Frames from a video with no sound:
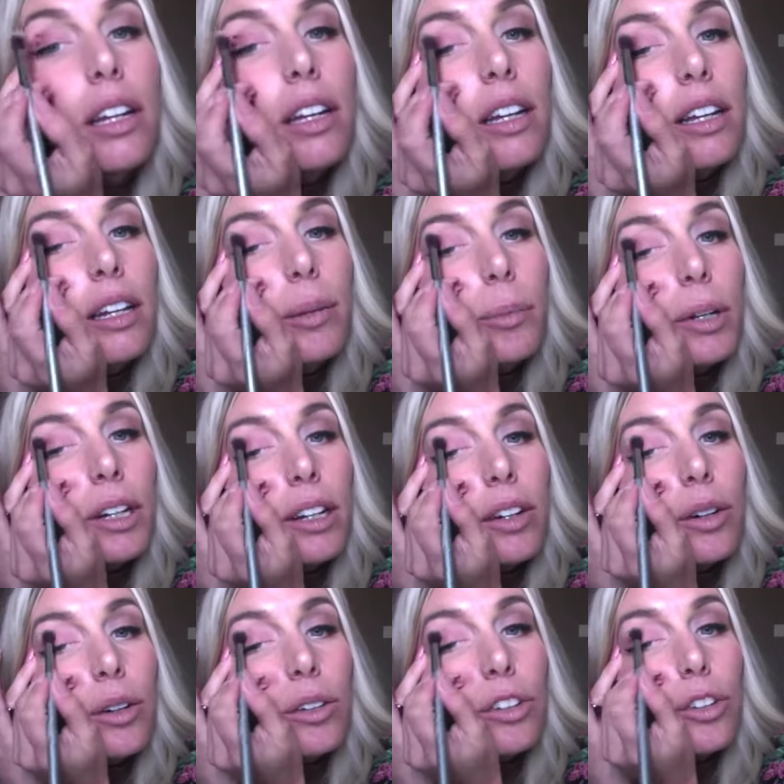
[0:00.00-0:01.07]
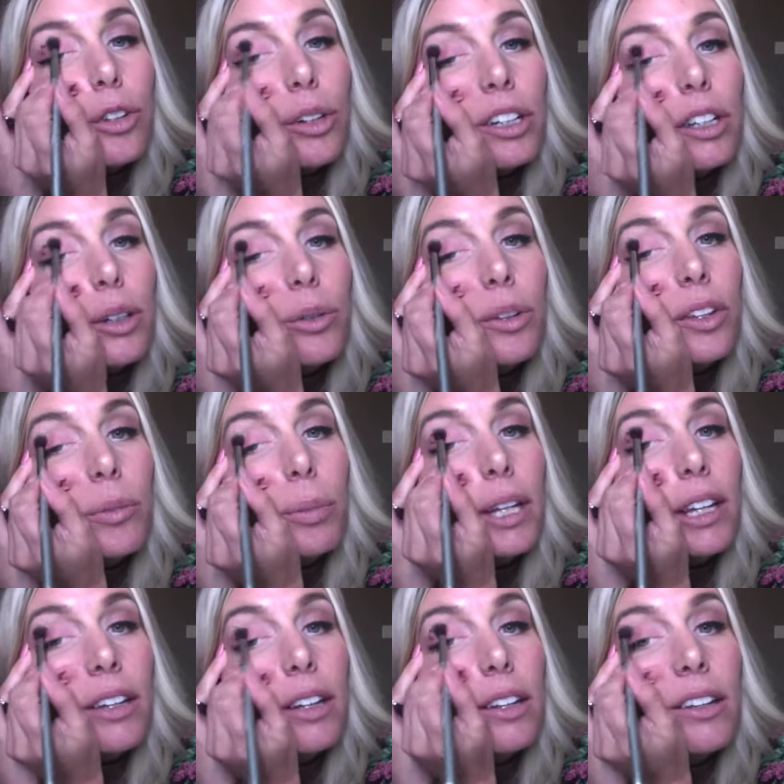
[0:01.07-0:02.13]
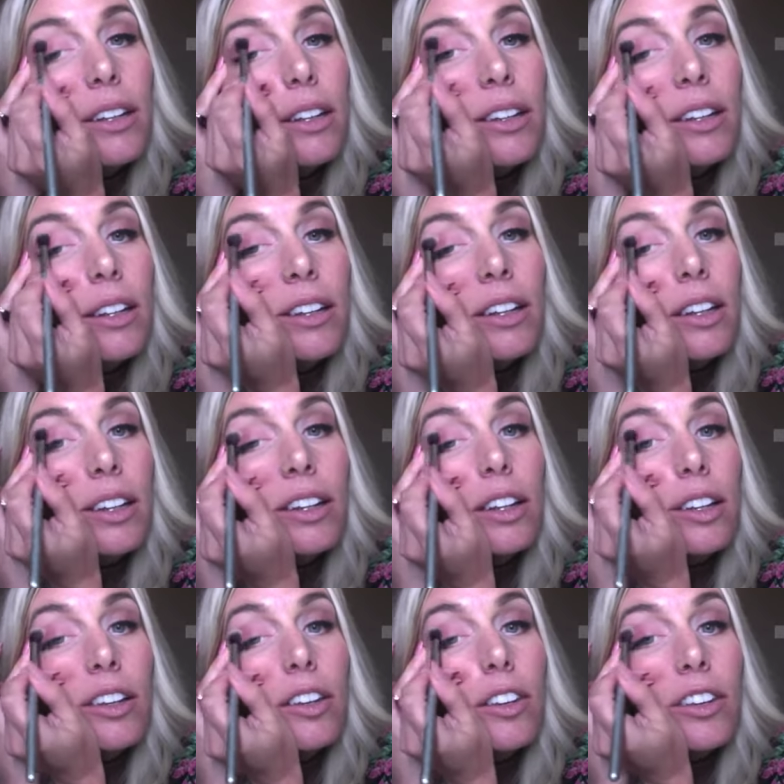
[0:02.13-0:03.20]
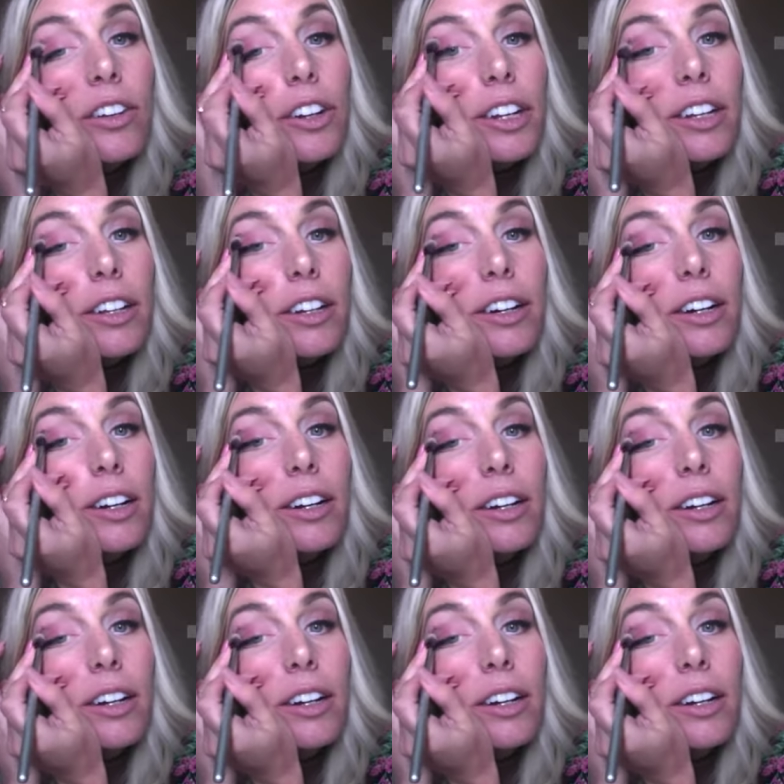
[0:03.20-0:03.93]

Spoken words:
and I'm going to go short little wispy circular